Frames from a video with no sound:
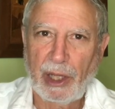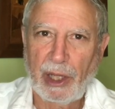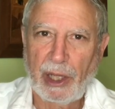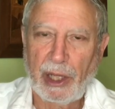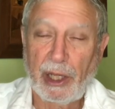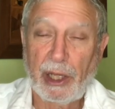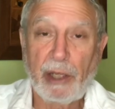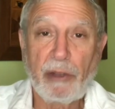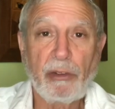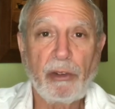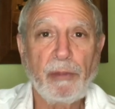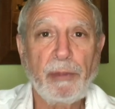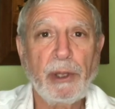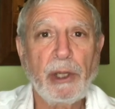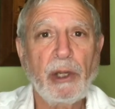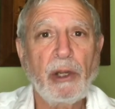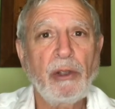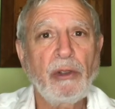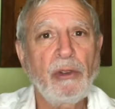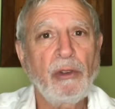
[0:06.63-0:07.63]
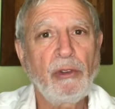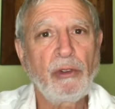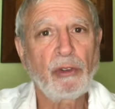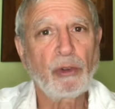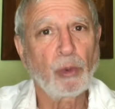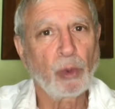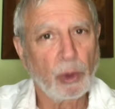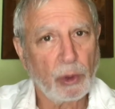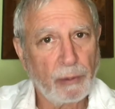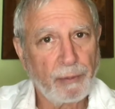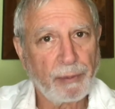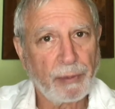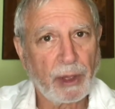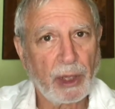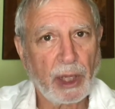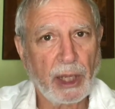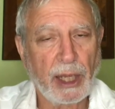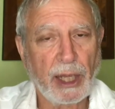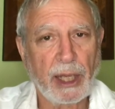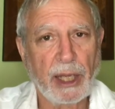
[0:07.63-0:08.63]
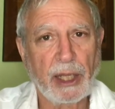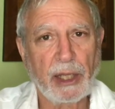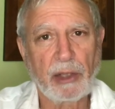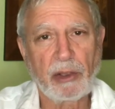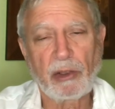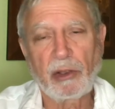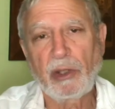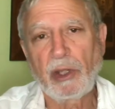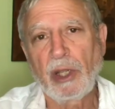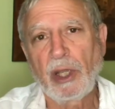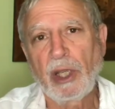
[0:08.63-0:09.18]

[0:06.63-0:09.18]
He's a bit unusual, and